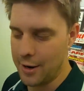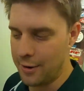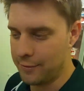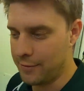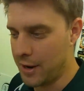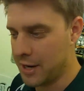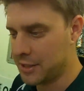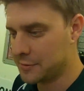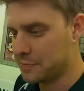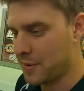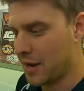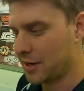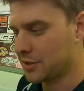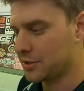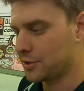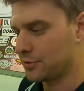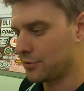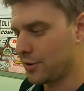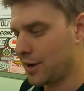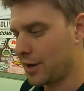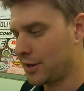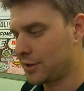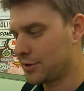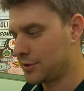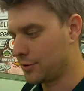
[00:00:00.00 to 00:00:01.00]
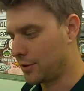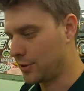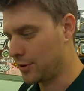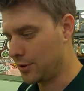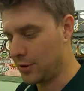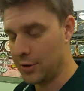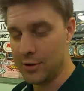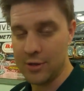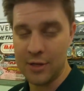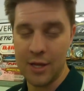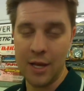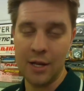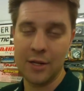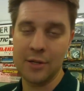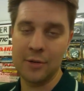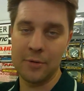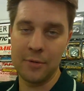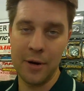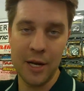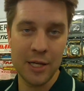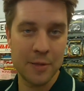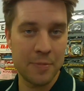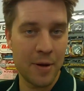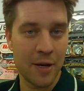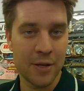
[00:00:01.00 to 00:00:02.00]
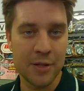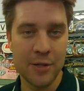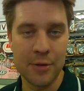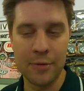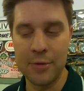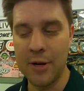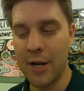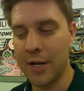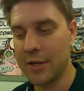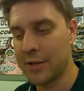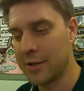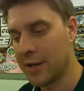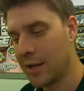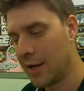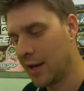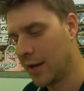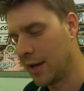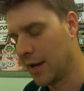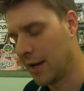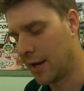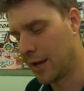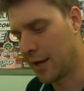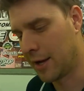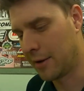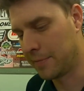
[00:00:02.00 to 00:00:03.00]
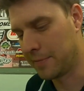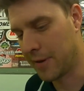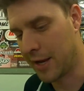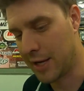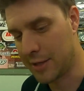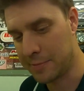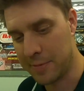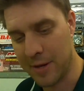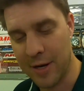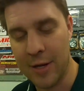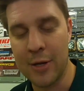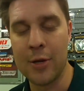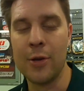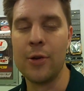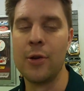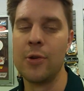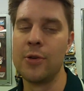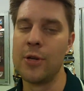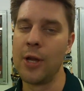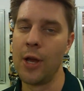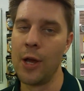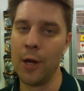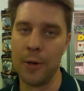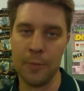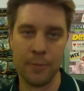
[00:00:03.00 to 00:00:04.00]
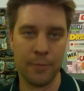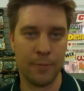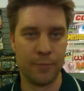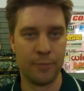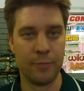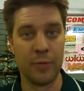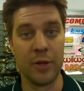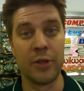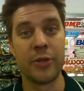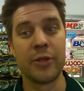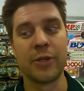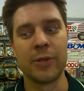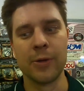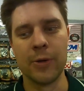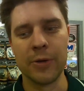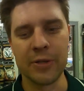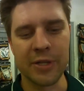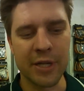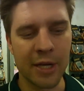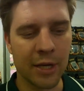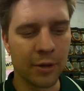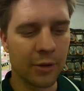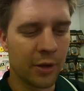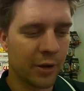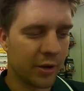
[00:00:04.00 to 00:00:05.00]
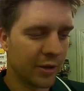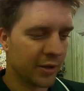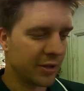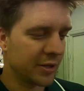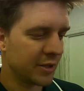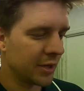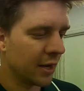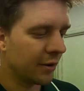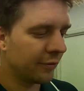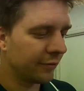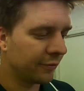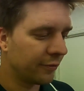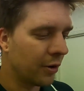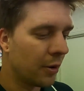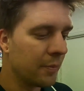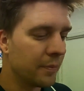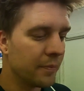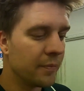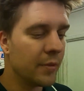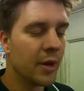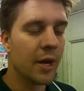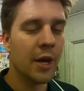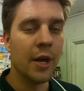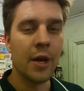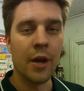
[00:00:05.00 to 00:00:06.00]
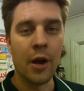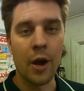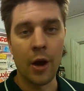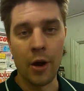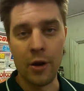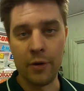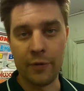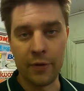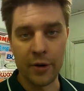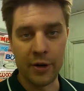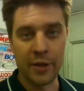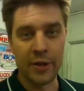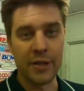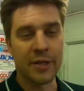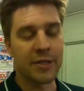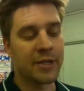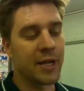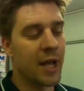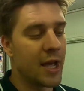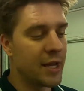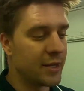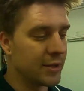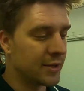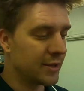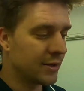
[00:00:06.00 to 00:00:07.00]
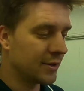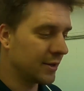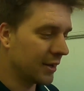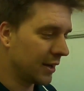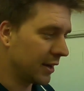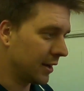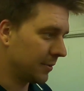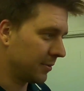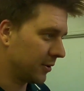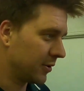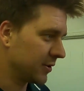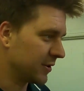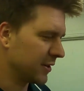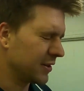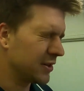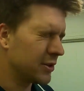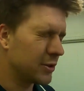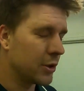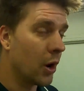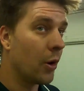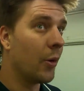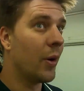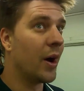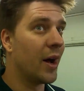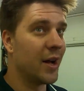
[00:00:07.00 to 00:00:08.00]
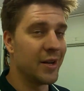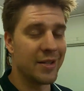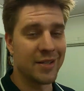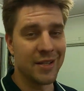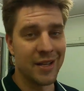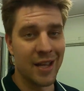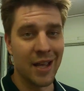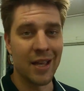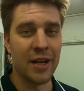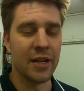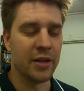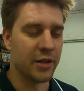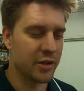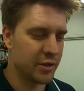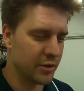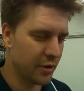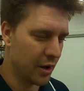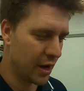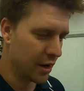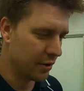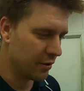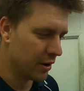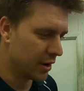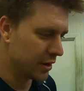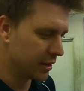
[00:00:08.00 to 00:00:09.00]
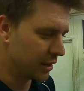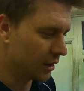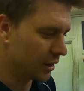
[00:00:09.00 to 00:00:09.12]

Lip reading: there at RaceMax Direct, so a huge thanks to RaceMax Direct. He's been a huge help with sourcing a lot of this stuff from over in the States because it's so hard to get in Australia right